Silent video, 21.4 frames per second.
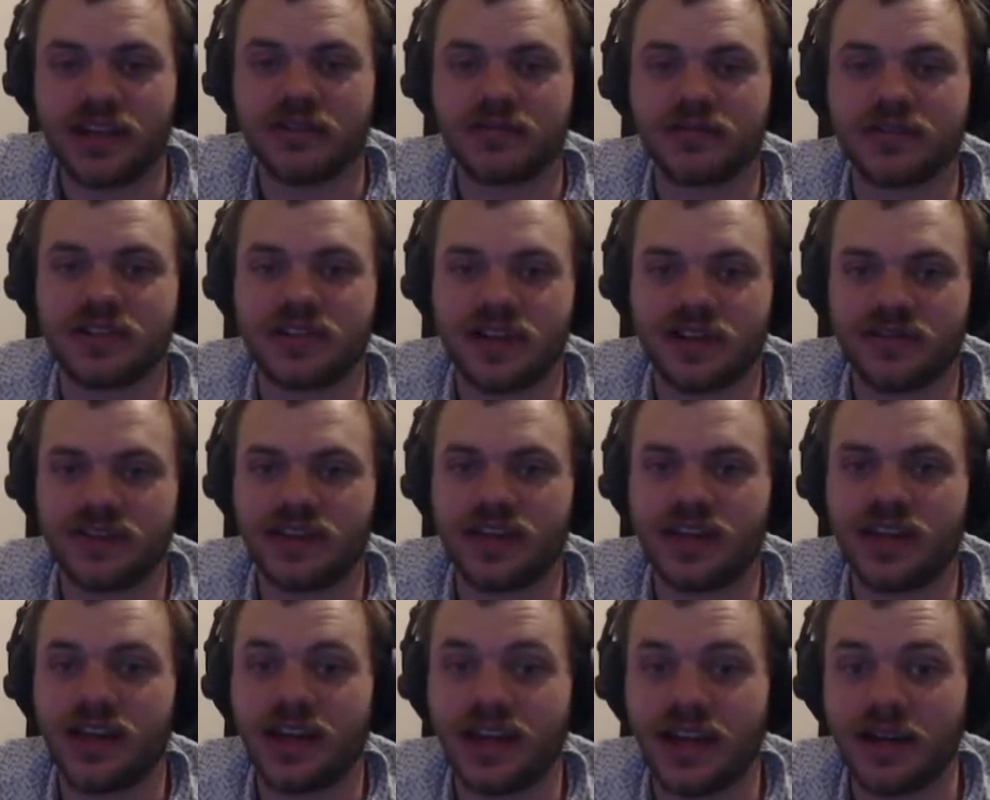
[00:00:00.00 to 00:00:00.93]
It was a tough
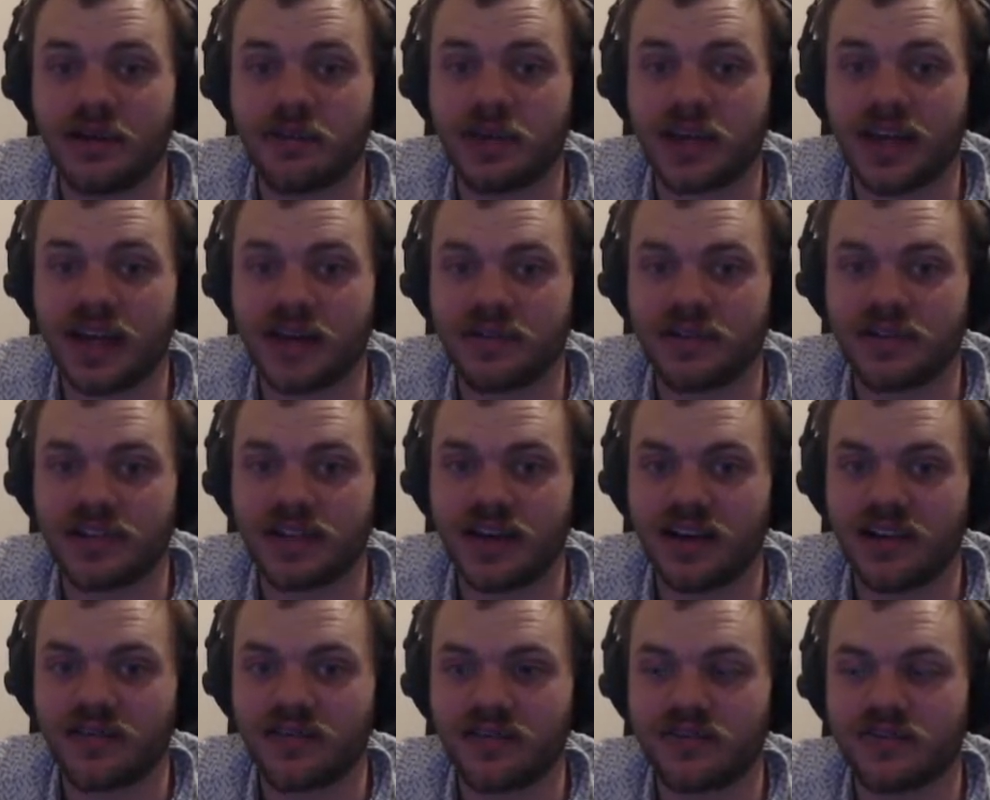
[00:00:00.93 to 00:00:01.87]
day, and then it became a
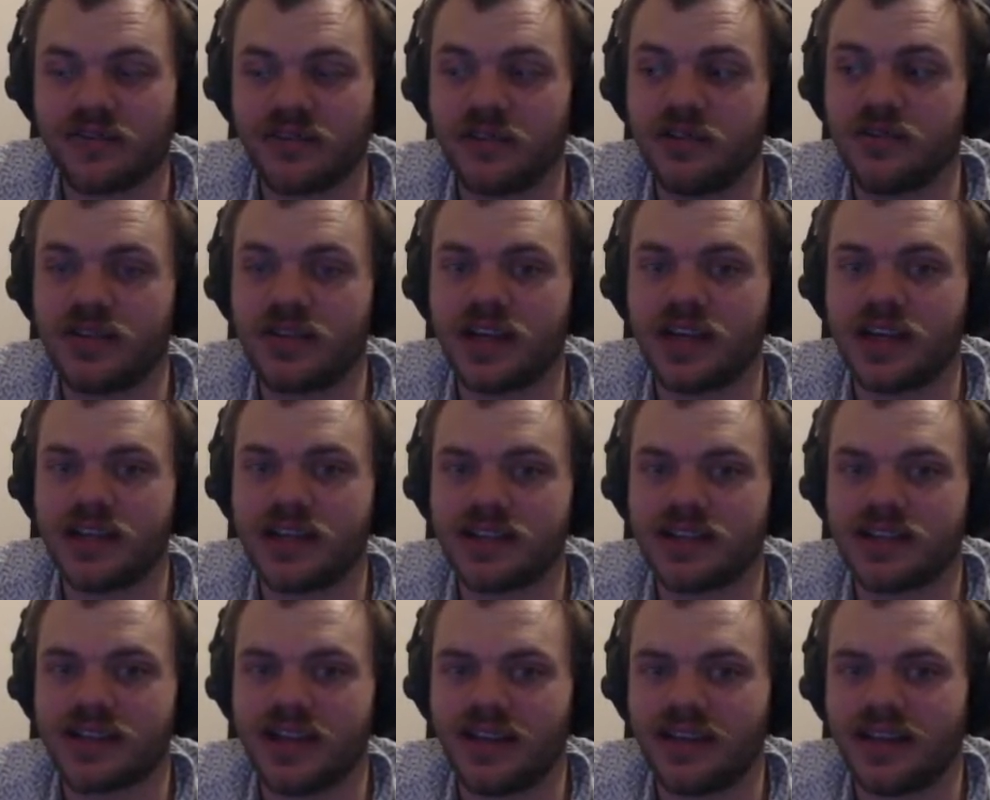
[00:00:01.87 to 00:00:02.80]
tough few
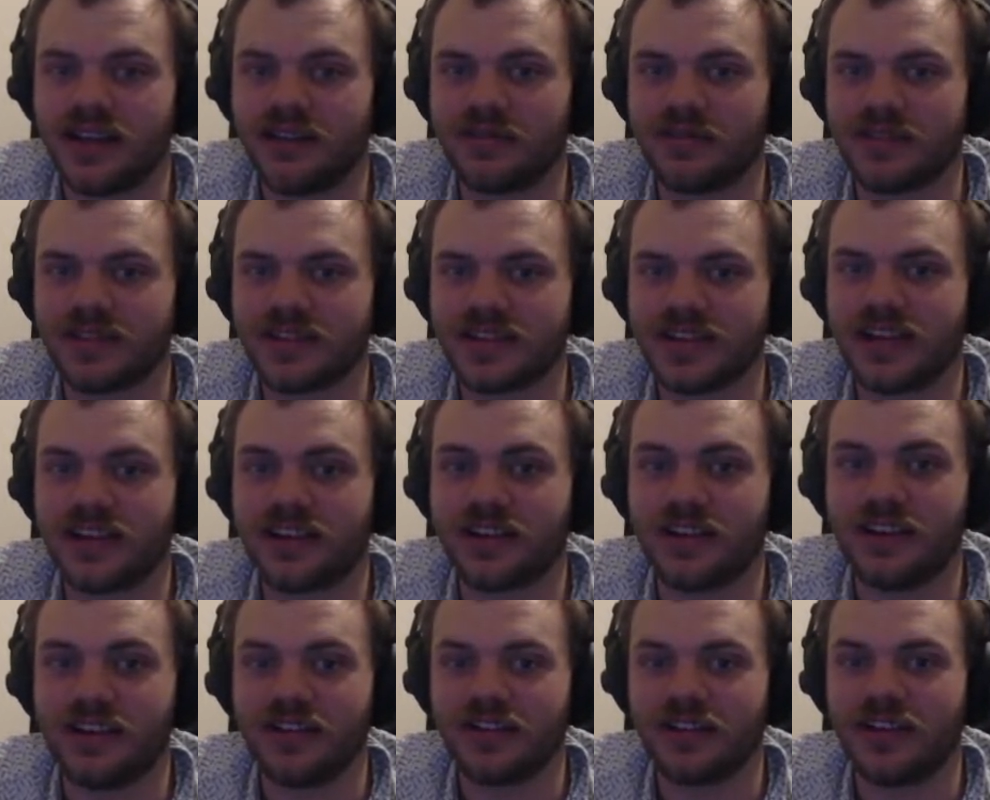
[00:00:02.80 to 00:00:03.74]
days, and then it was like,
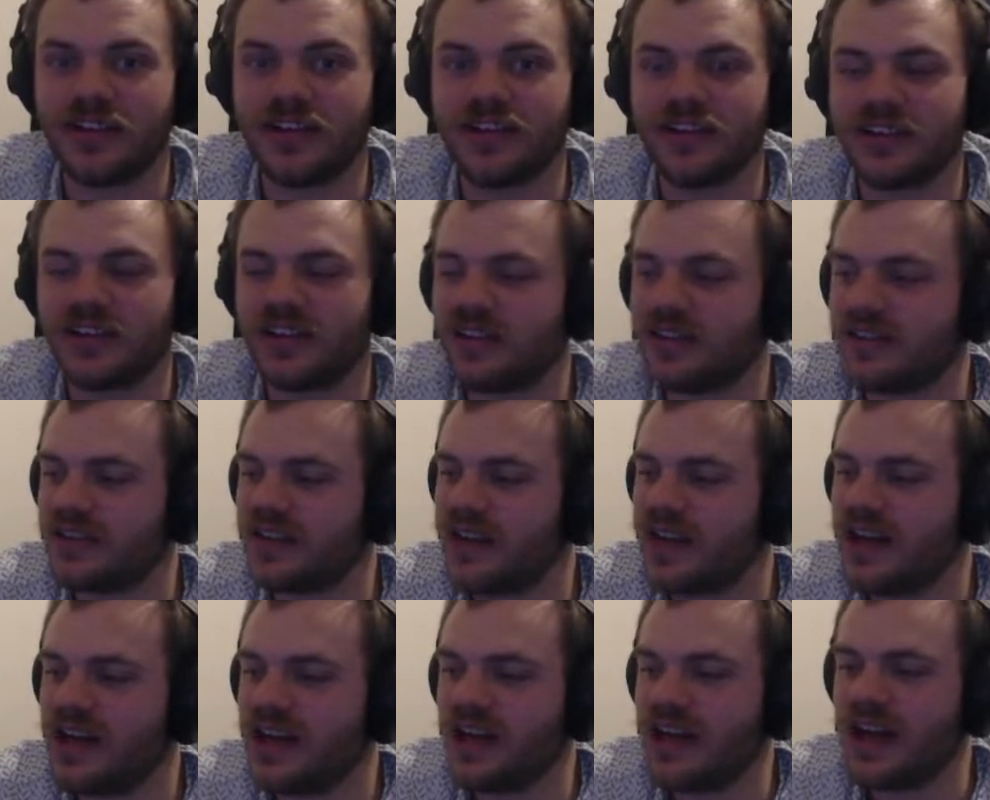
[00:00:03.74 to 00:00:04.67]
oh no, you know,
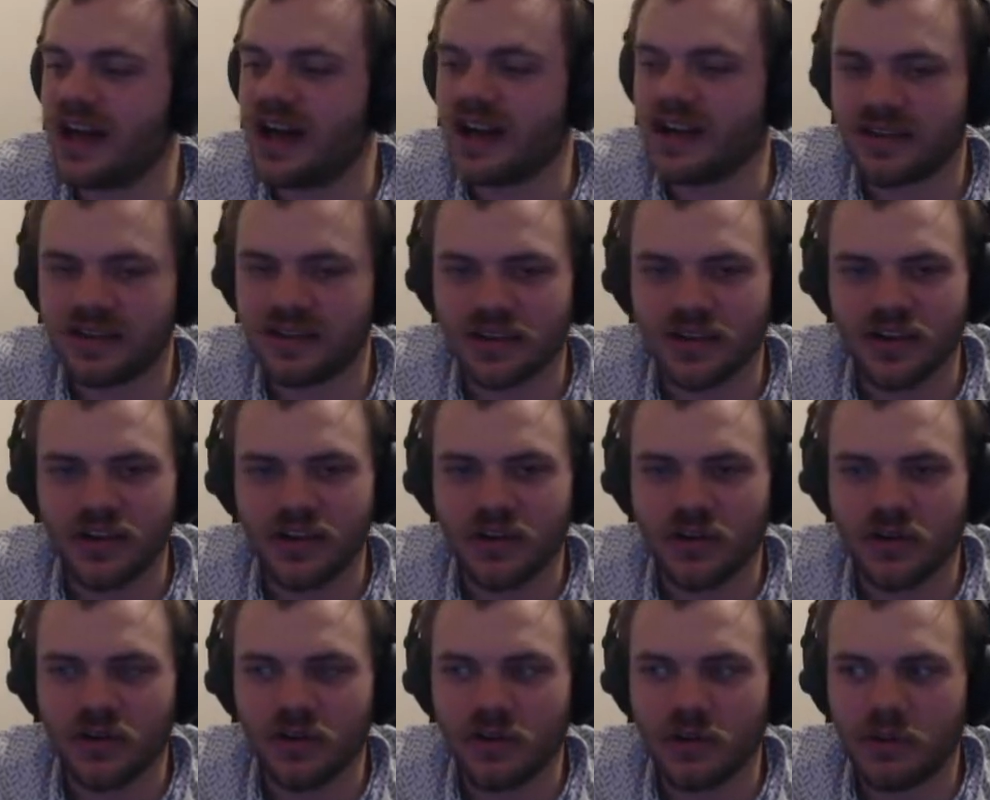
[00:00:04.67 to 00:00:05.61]
and
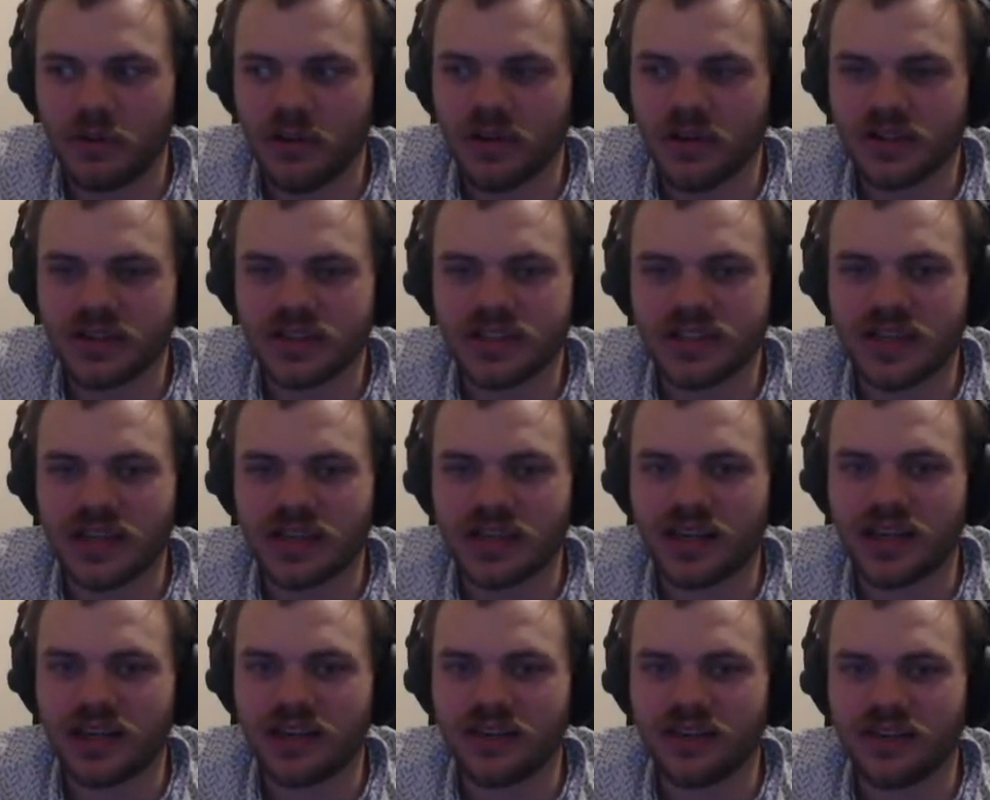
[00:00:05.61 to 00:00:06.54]
we weren't
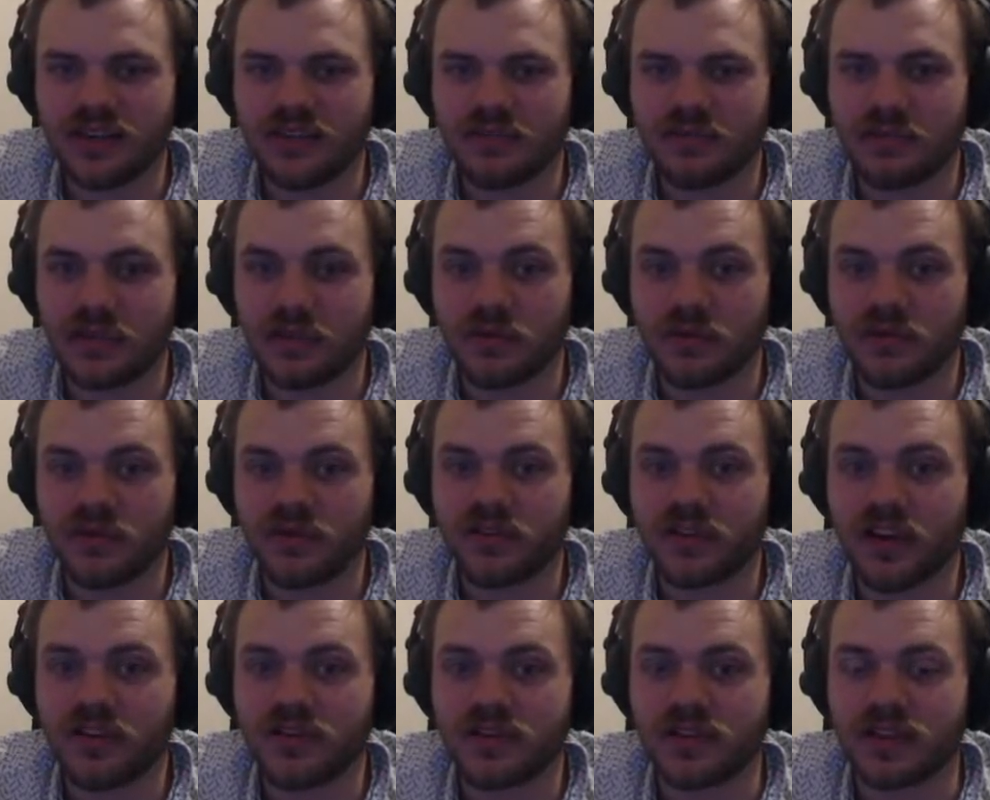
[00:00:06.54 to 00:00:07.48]
sinking, but we were
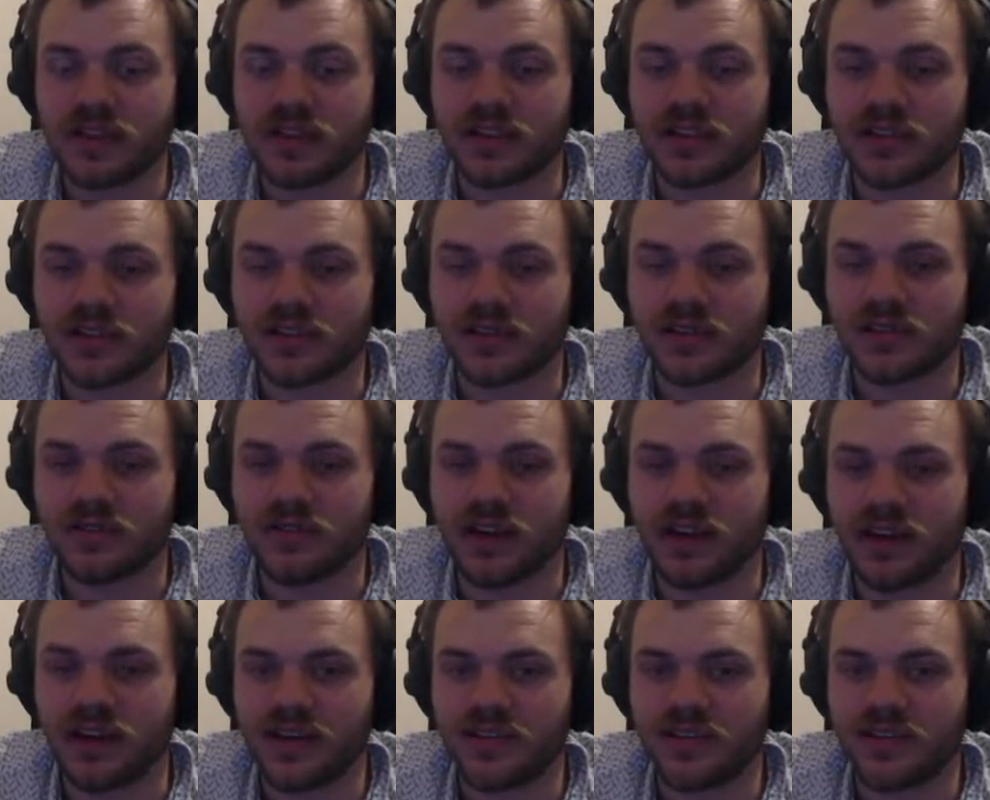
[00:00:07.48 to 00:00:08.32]
floating, right?